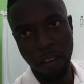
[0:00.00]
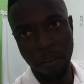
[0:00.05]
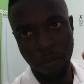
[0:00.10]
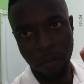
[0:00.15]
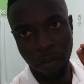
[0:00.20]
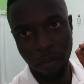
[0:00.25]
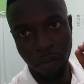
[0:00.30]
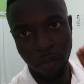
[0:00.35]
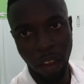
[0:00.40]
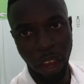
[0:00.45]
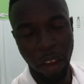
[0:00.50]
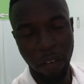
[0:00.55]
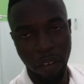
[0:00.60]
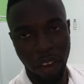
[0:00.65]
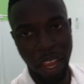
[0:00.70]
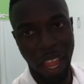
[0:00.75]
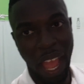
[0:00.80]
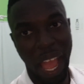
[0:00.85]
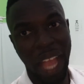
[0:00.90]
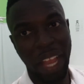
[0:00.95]
and very,
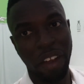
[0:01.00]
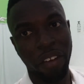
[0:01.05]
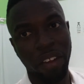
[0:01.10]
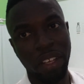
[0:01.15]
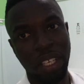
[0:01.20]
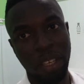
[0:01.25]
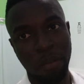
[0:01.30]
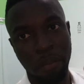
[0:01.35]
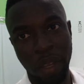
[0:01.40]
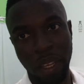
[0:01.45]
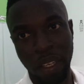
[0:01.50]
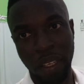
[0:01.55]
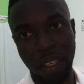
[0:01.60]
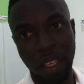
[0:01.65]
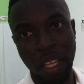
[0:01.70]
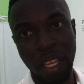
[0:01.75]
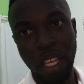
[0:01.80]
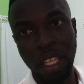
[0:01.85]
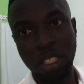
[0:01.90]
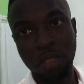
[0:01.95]
very accurate in my,
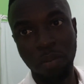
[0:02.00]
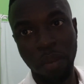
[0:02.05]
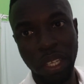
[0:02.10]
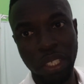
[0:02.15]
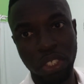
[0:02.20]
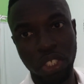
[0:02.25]
my